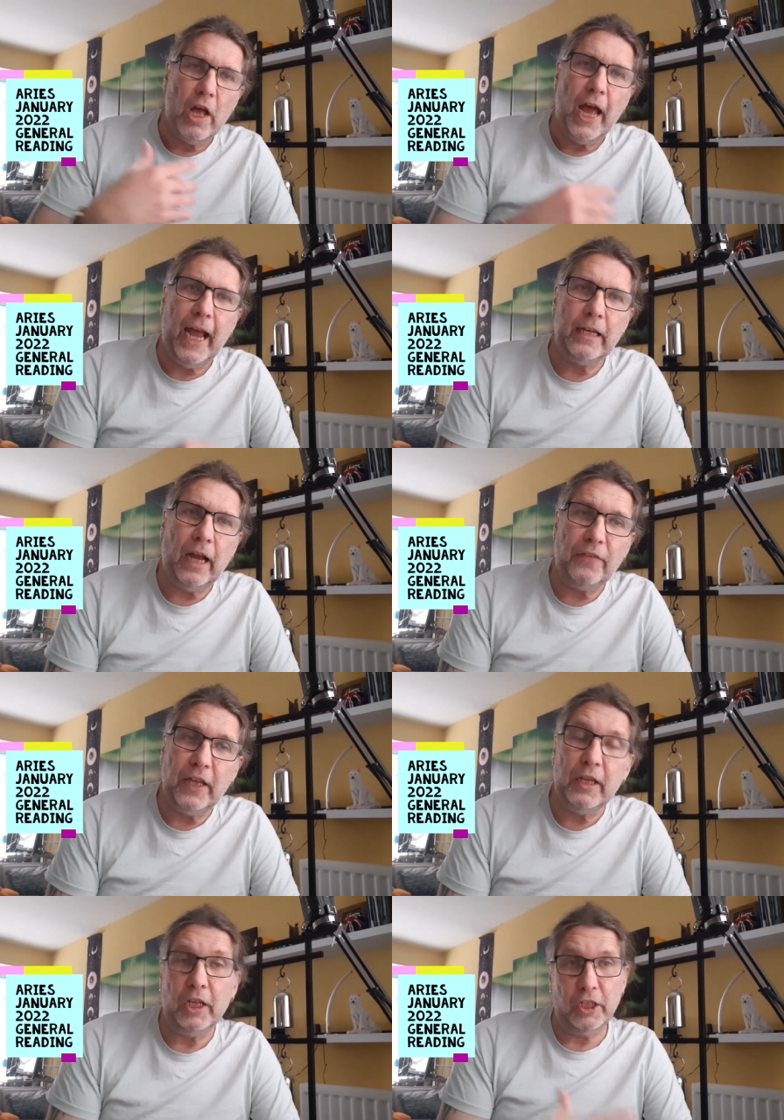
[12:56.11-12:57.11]
And I
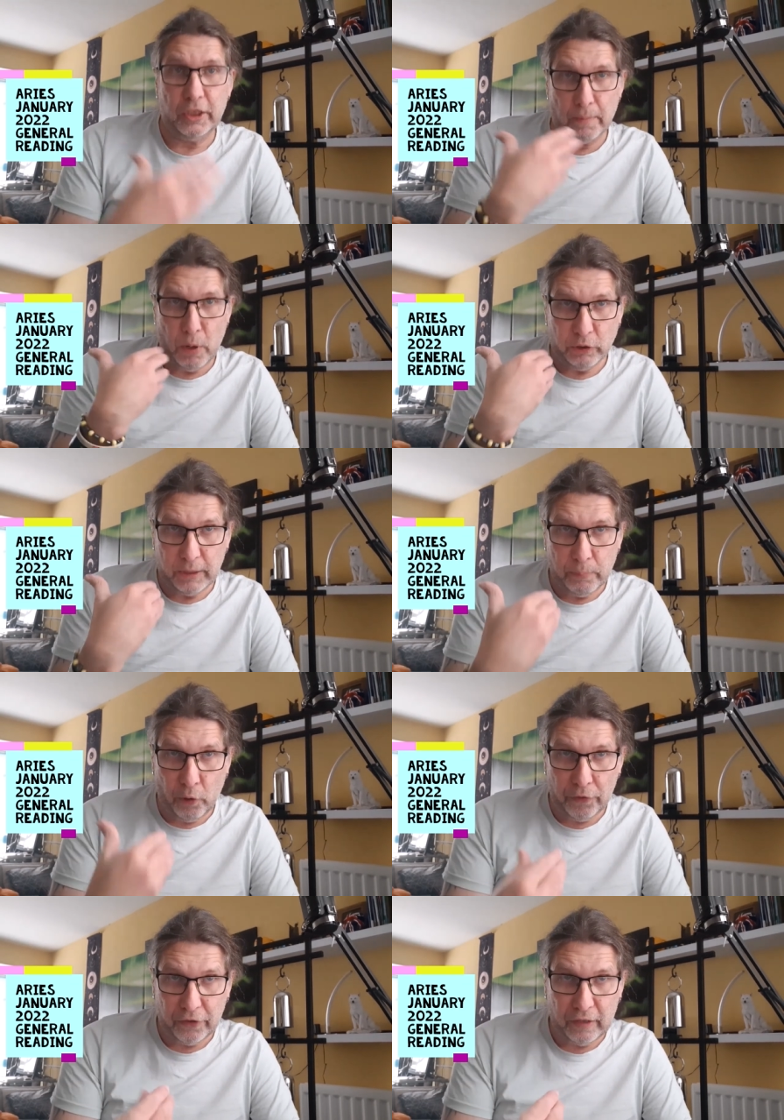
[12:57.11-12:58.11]
think it is the most
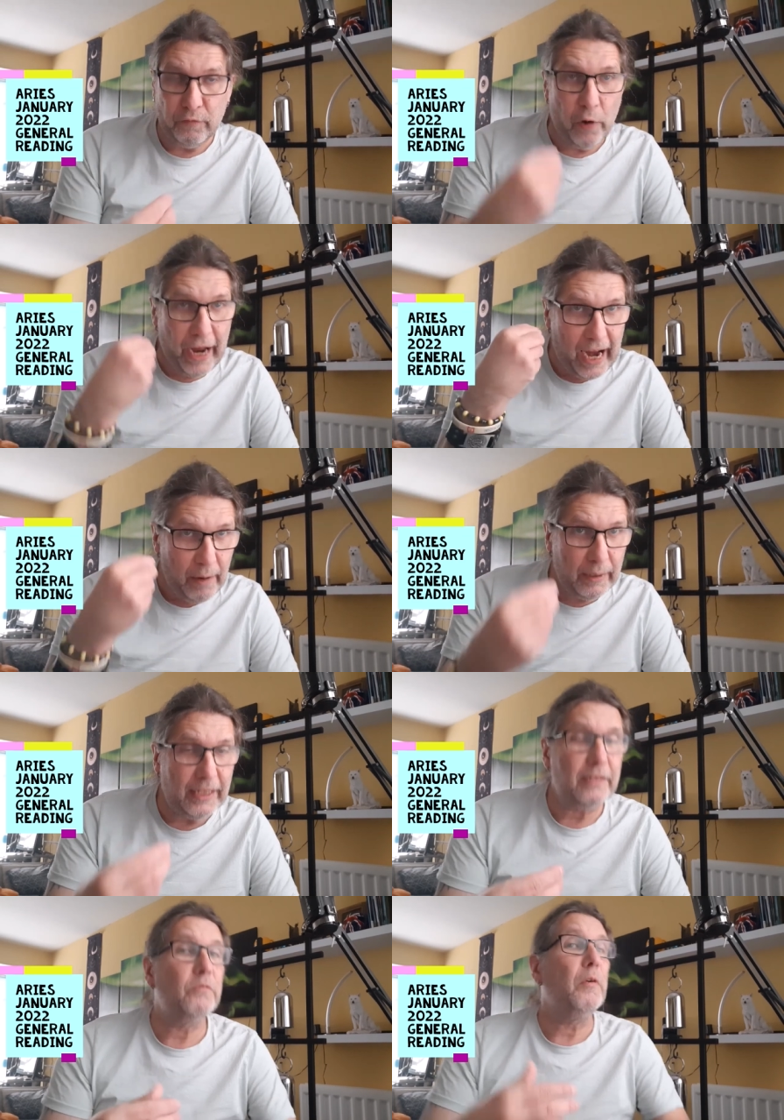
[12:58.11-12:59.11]
important thing for
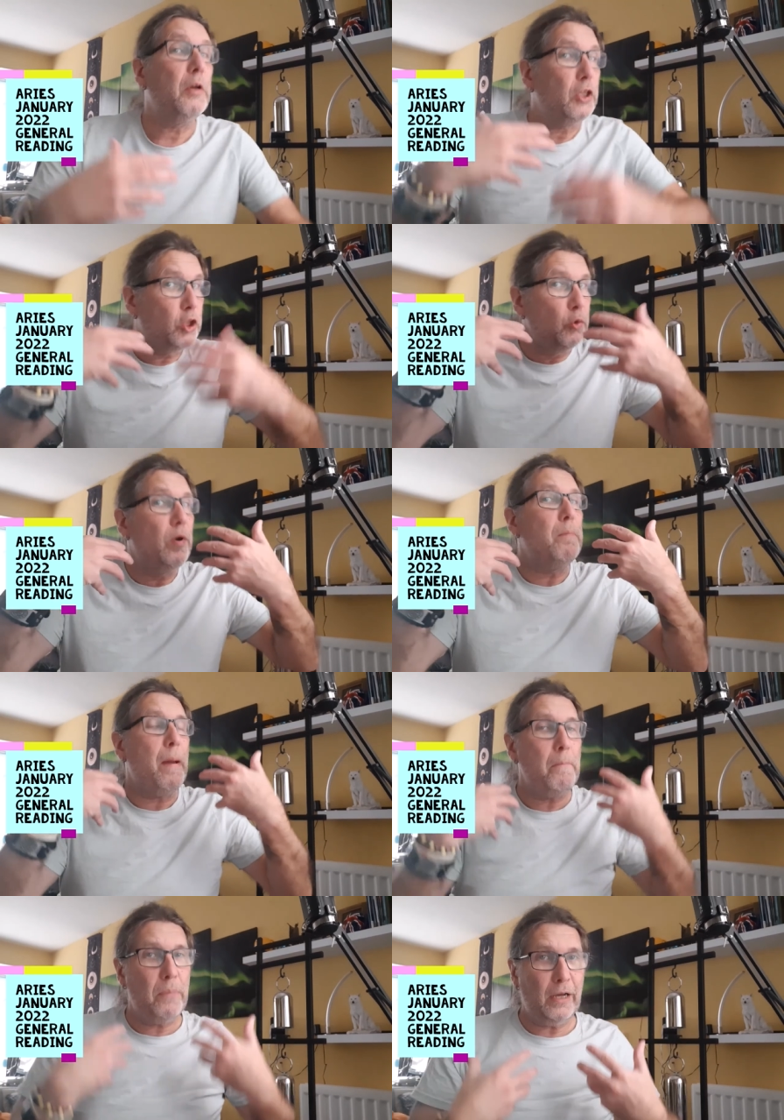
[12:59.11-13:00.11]
Aries to
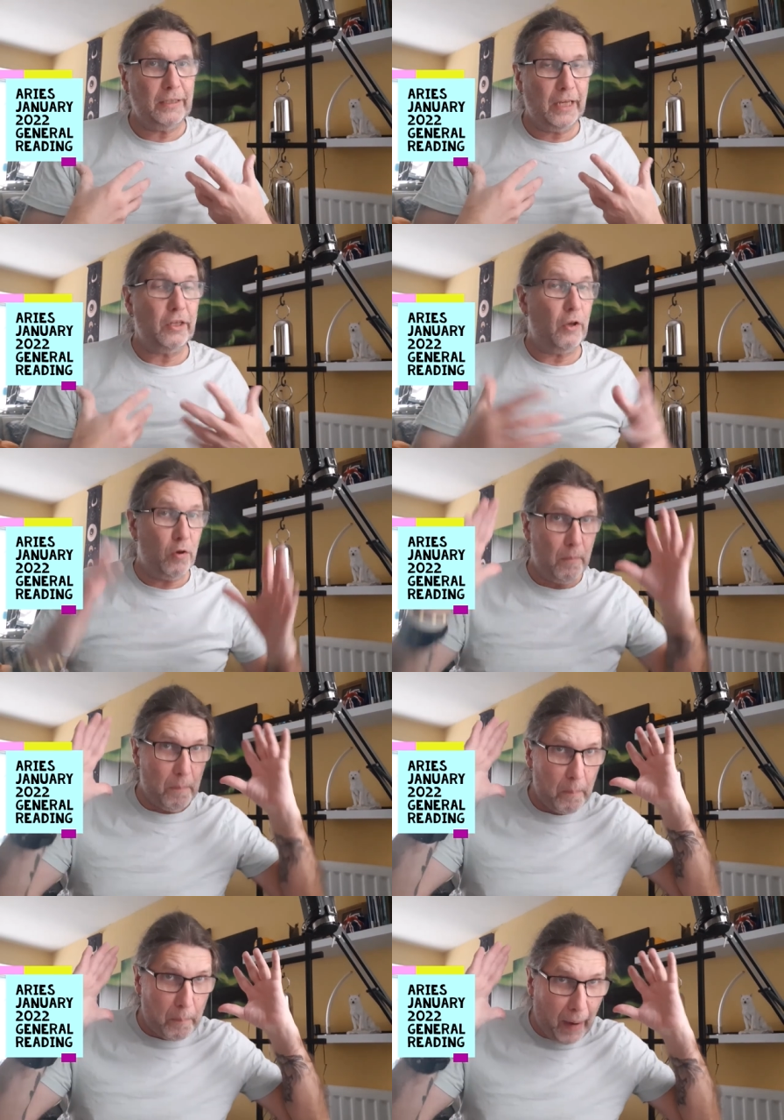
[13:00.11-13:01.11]
remember that
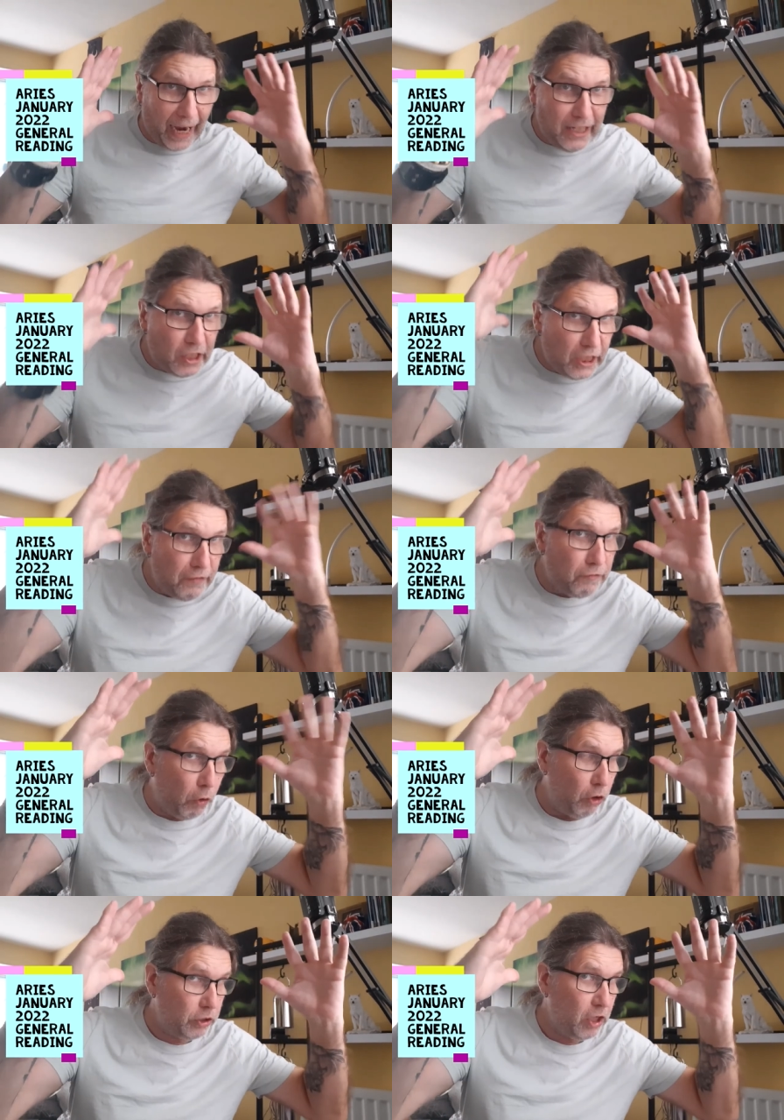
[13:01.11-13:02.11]
by
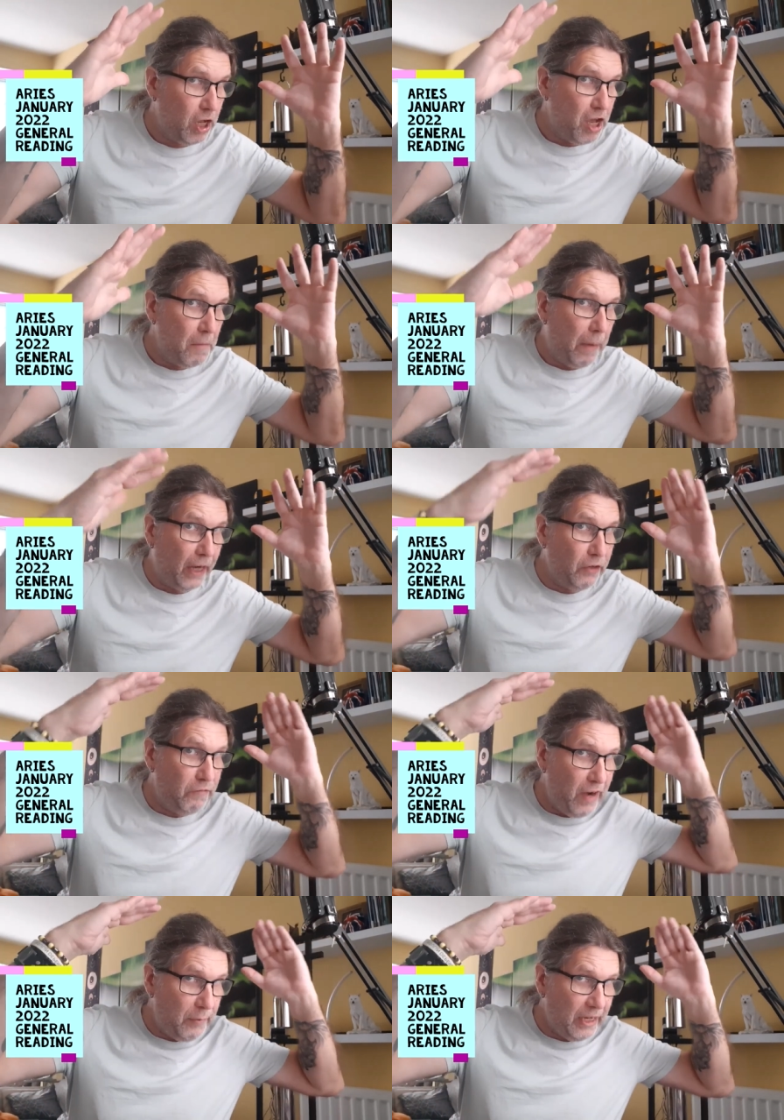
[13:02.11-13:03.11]
default, by the
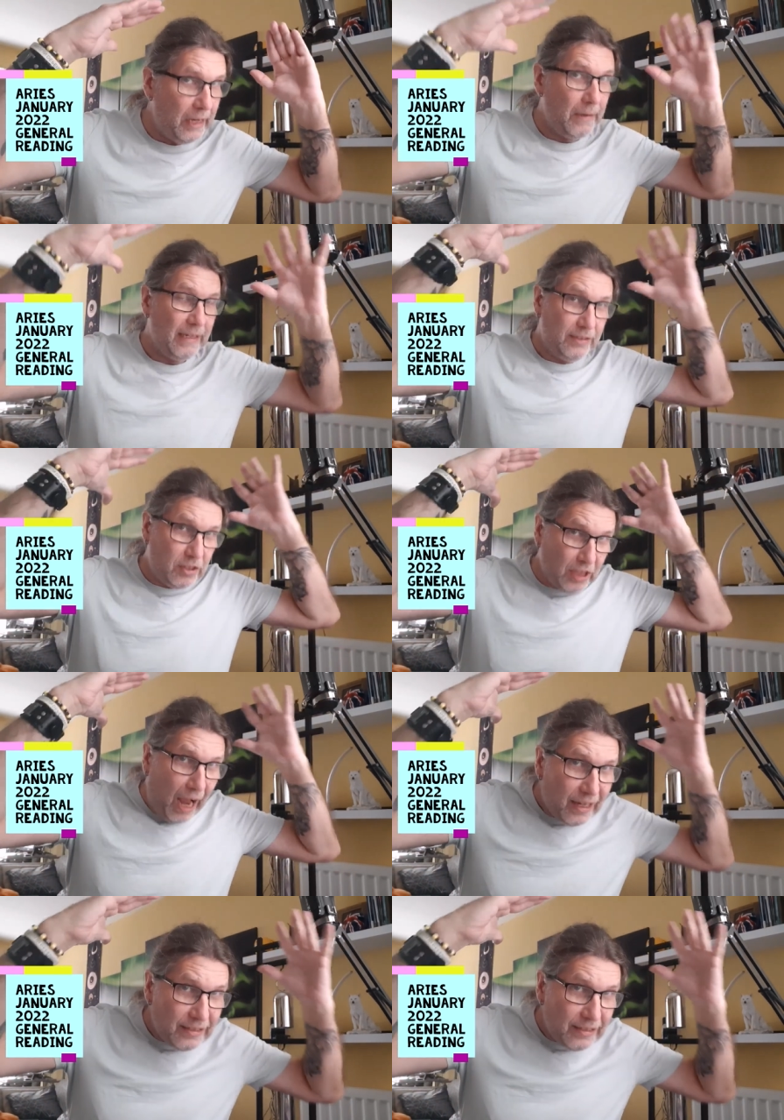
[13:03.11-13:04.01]
very star